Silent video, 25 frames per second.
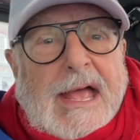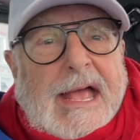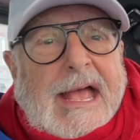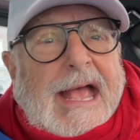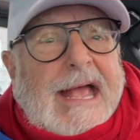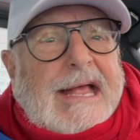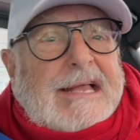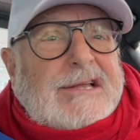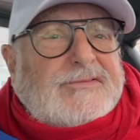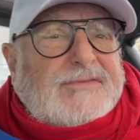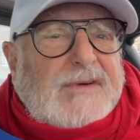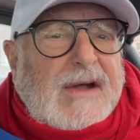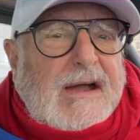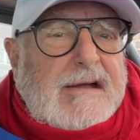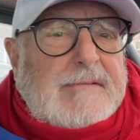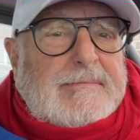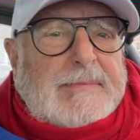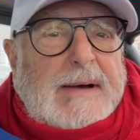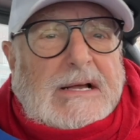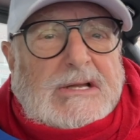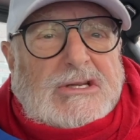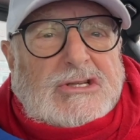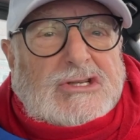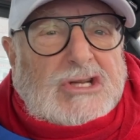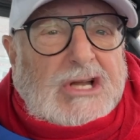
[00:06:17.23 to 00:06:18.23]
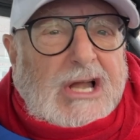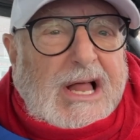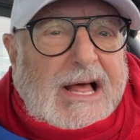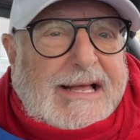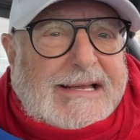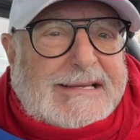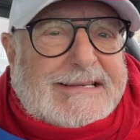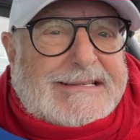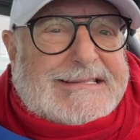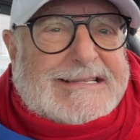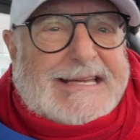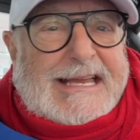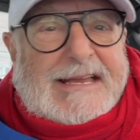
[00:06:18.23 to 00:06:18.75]
it's very much
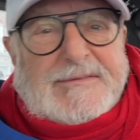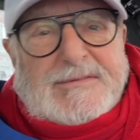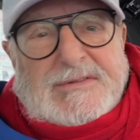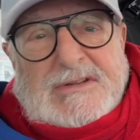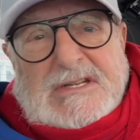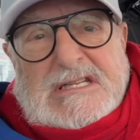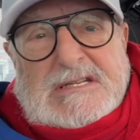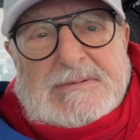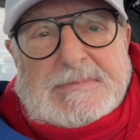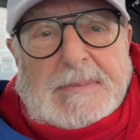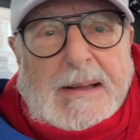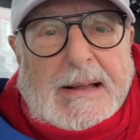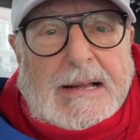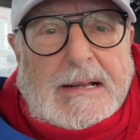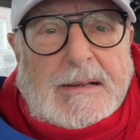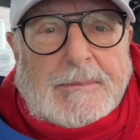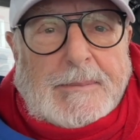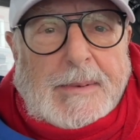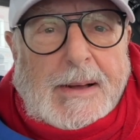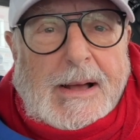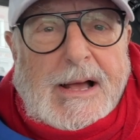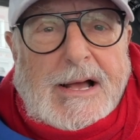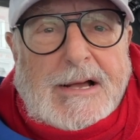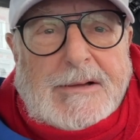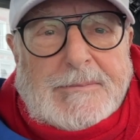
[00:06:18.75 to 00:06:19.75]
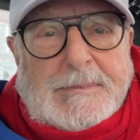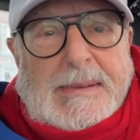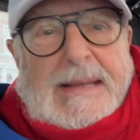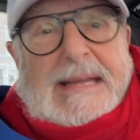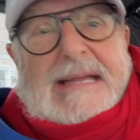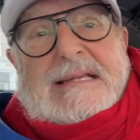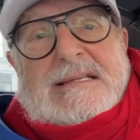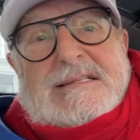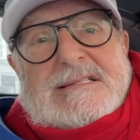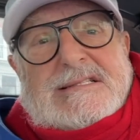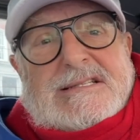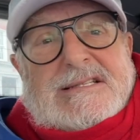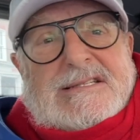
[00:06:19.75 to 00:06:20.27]
like Steven Spielberg
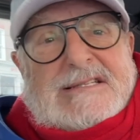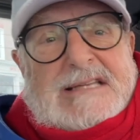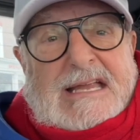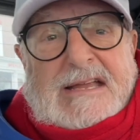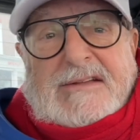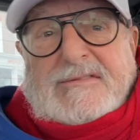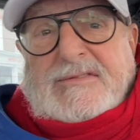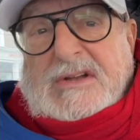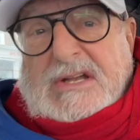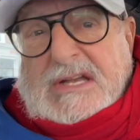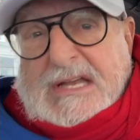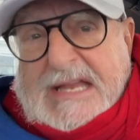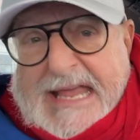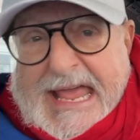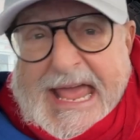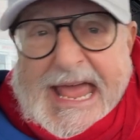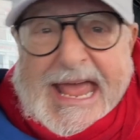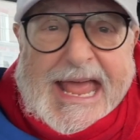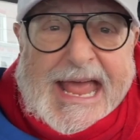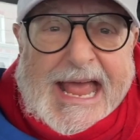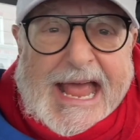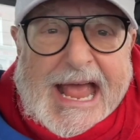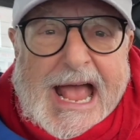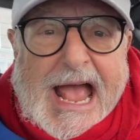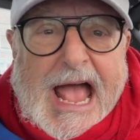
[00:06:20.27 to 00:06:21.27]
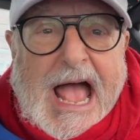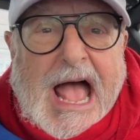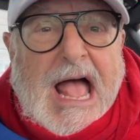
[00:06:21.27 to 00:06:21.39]
meets Stephen King,